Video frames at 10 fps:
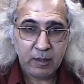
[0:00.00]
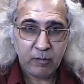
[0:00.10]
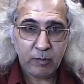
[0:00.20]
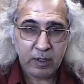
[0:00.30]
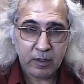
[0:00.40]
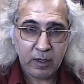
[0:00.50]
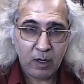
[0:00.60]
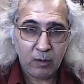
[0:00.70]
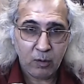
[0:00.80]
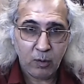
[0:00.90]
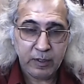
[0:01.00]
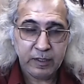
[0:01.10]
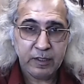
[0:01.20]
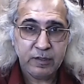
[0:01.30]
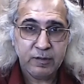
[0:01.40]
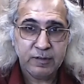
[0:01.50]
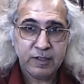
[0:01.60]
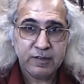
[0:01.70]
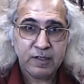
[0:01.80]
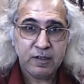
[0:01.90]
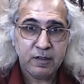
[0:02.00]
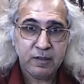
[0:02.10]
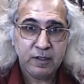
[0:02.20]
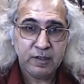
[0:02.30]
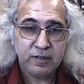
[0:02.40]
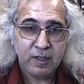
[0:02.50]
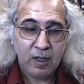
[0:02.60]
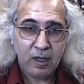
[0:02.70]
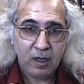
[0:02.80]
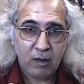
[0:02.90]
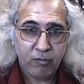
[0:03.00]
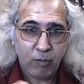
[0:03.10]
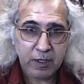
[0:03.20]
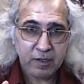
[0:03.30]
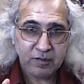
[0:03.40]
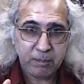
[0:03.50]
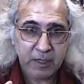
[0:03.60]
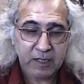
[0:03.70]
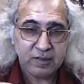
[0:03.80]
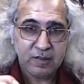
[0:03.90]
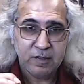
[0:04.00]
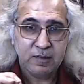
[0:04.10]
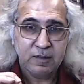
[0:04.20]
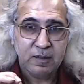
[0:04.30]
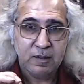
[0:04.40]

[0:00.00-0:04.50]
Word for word: We are now going into the subtleties of what is praxis,